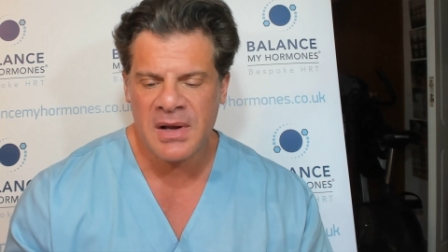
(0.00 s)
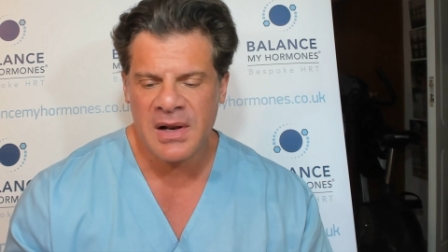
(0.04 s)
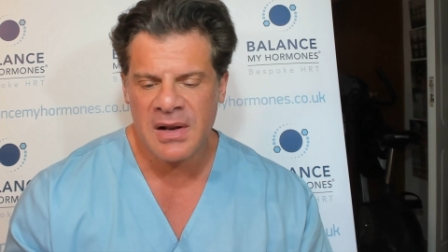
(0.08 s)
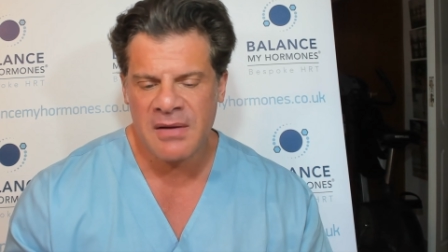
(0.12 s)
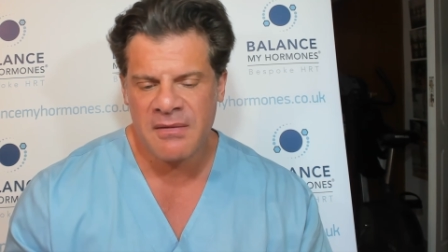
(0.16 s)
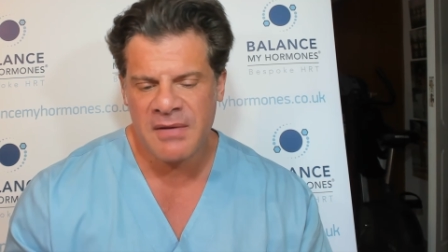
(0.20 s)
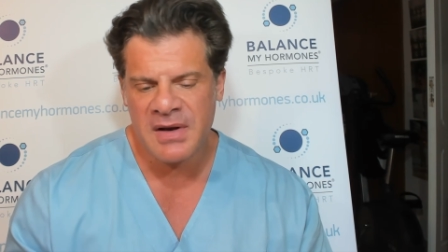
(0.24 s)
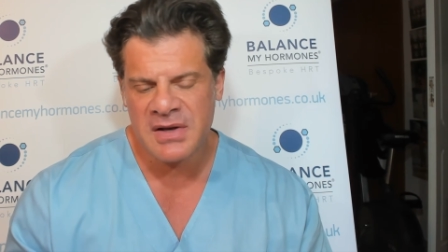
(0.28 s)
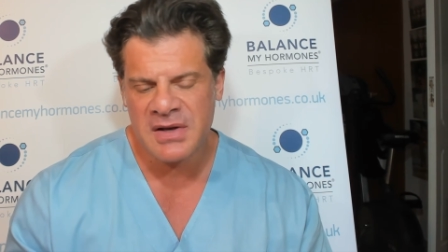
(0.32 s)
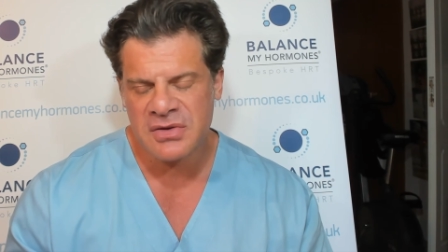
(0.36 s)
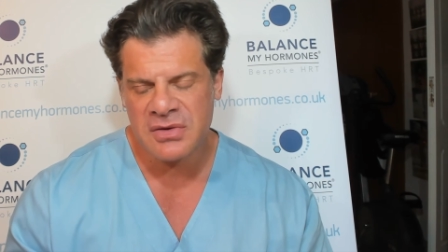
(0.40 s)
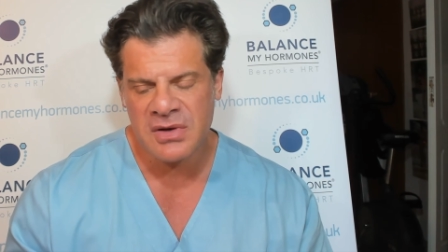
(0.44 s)

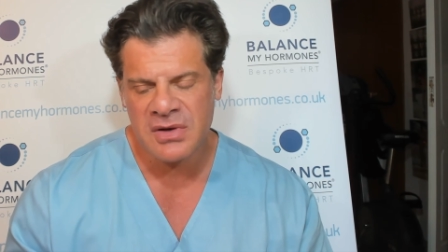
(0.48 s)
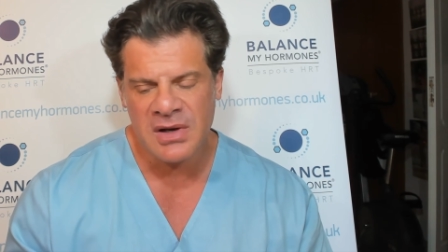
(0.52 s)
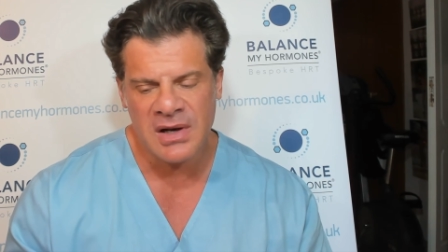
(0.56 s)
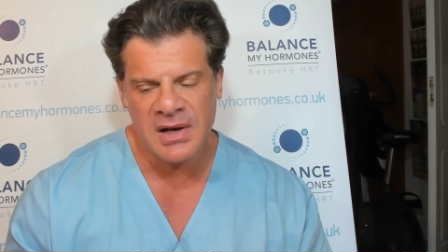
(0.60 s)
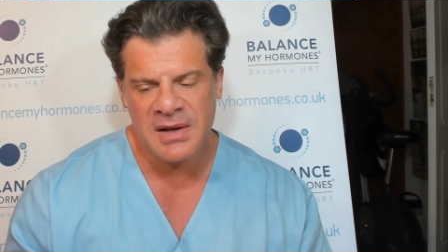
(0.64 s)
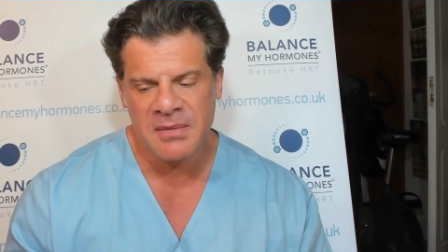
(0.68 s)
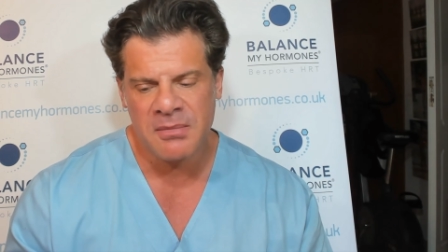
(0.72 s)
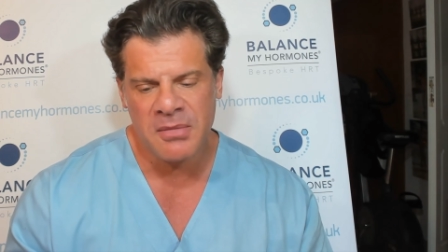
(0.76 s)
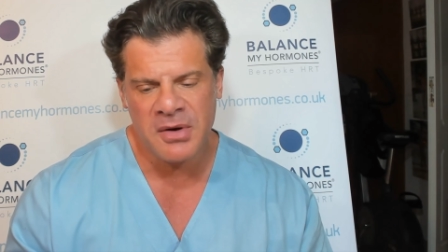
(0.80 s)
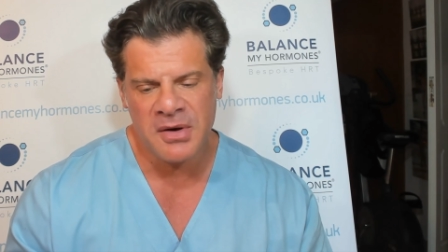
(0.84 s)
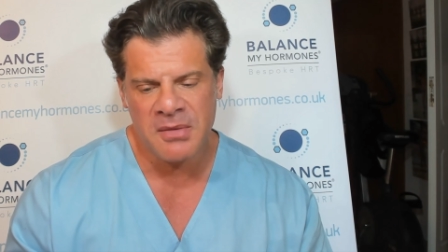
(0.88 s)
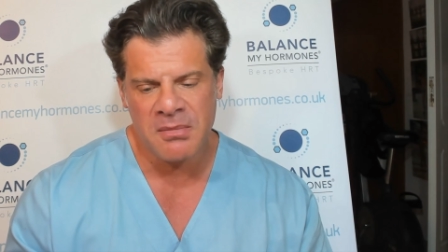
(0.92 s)
elevation in
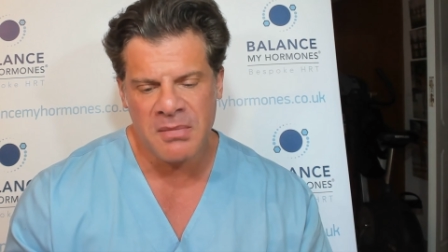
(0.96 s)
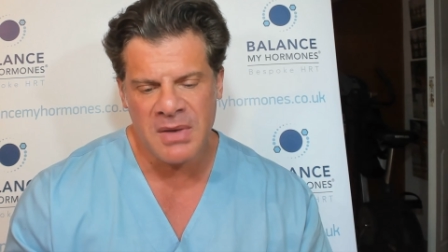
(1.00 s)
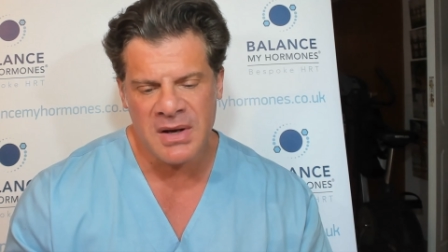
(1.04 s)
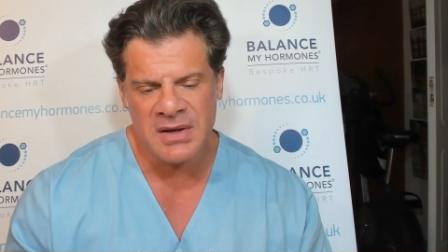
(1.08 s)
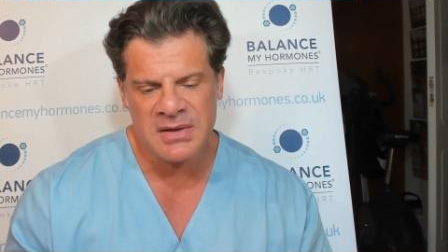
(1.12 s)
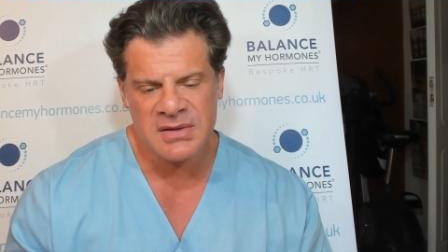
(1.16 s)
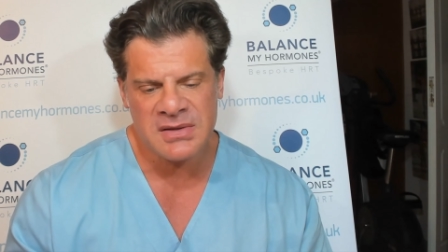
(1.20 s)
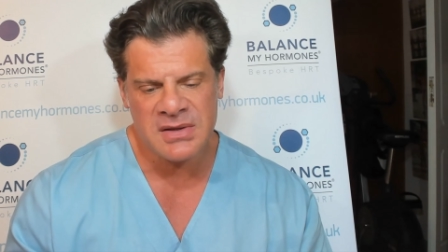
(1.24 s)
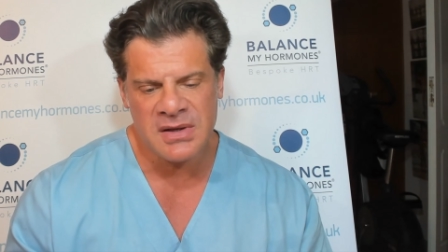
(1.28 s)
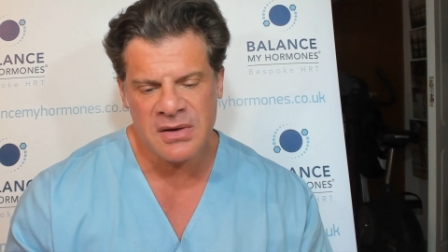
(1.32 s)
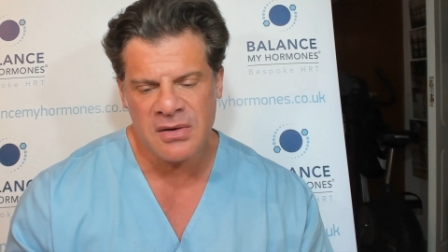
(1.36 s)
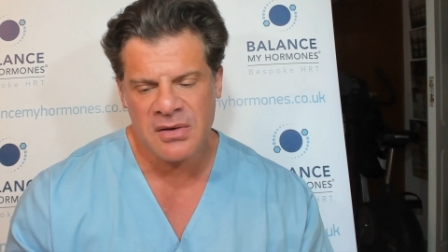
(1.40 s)
lean body
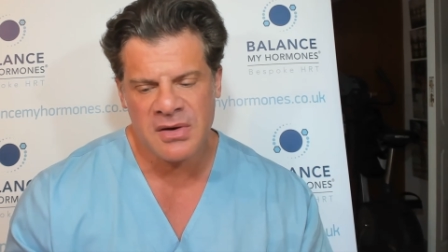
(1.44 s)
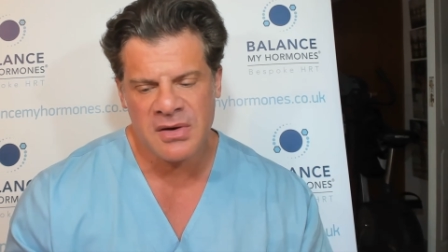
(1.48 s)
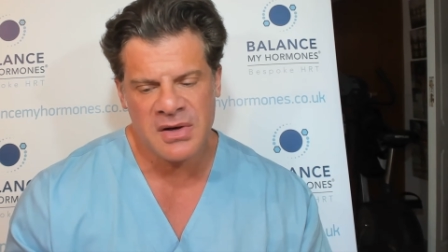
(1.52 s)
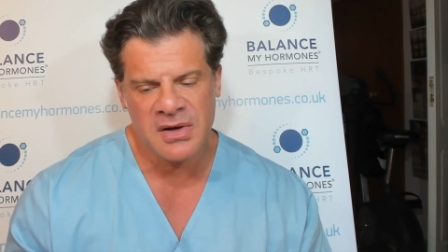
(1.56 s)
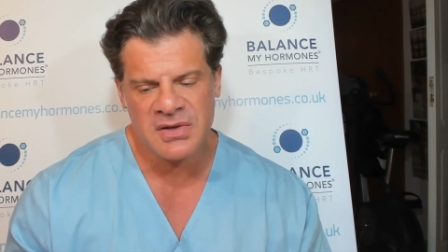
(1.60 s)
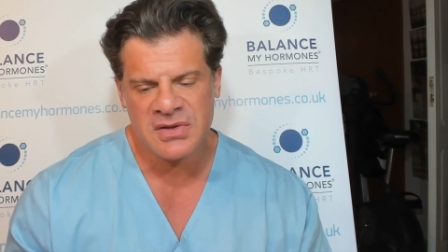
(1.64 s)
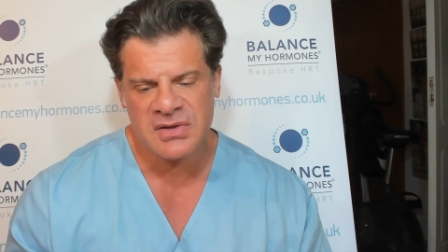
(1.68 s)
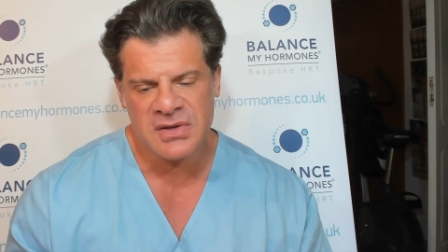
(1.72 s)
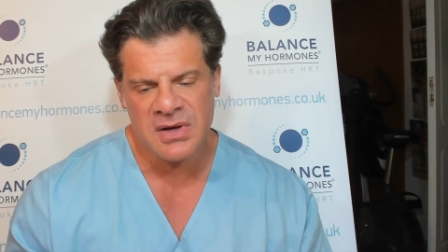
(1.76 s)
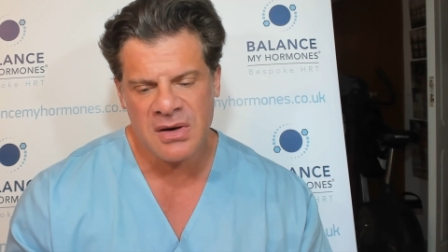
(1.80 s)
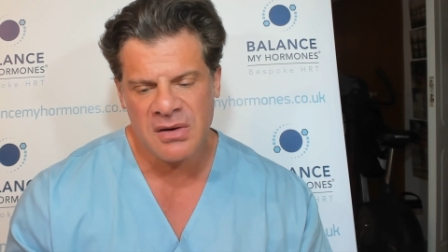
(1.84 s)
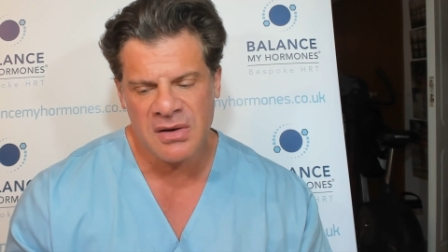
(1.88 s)
mass and not
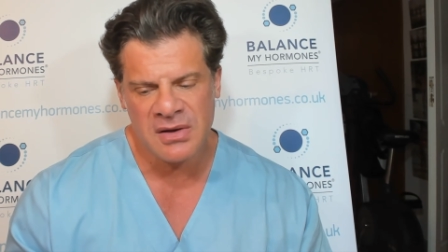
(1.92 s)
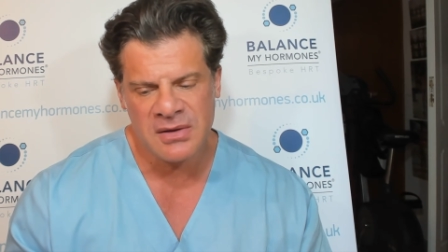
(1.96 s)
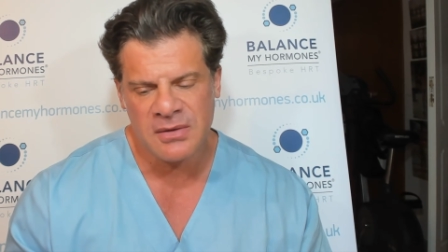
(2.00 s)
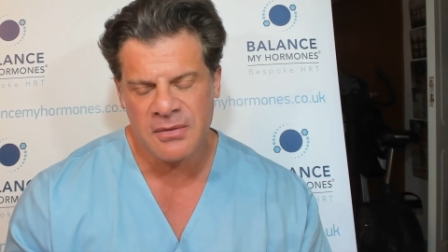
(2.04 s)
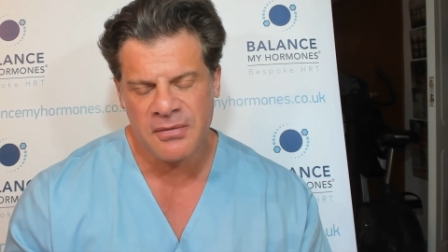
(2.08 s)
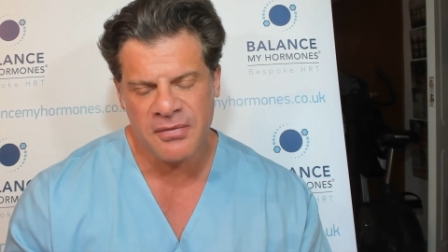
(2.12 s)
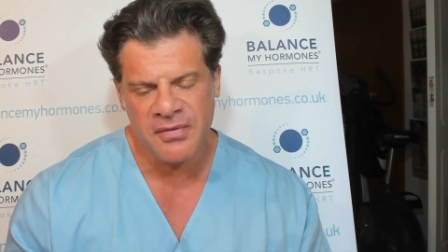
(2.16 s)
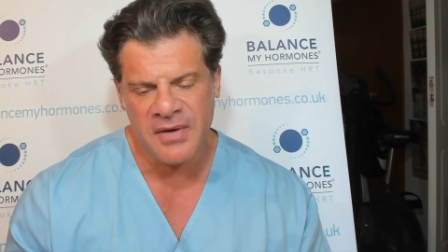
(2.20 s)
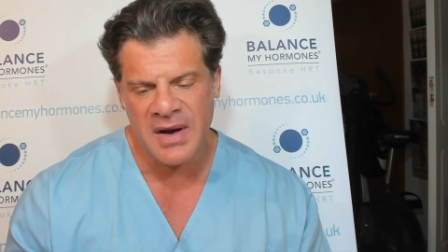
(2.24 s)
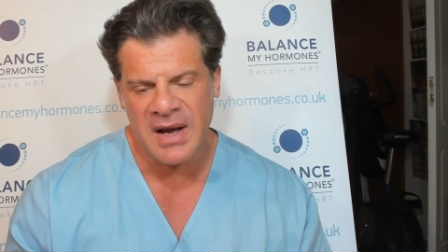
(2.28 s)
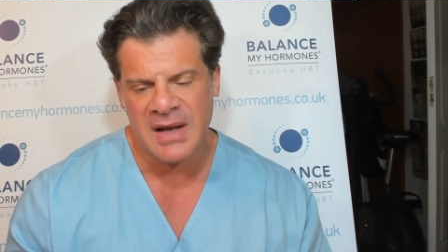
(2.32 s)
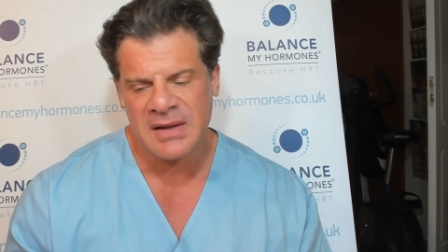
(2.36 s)
necessarily to
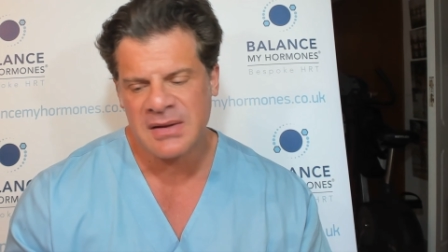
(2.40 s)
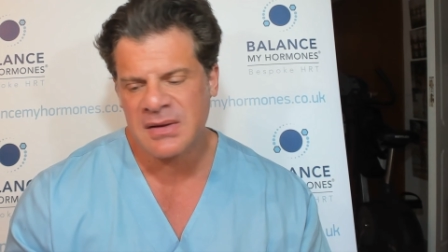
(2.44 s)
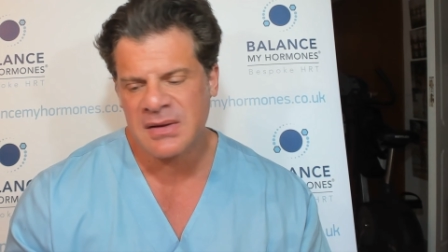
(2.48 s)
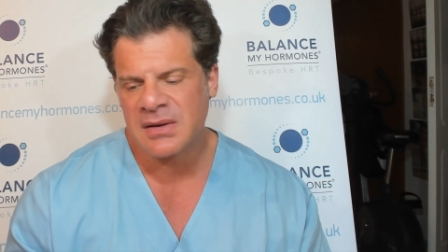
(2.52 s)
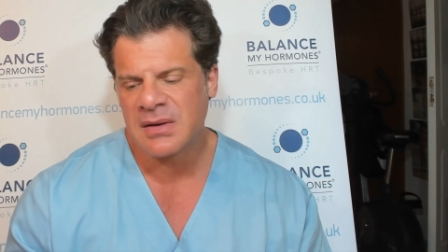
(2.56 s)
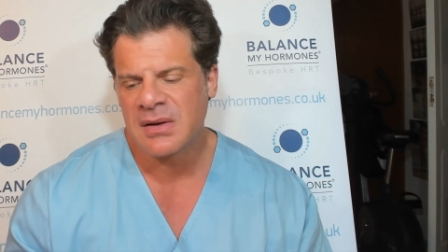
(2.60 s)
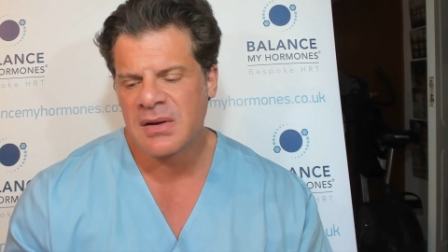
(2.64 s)
fat.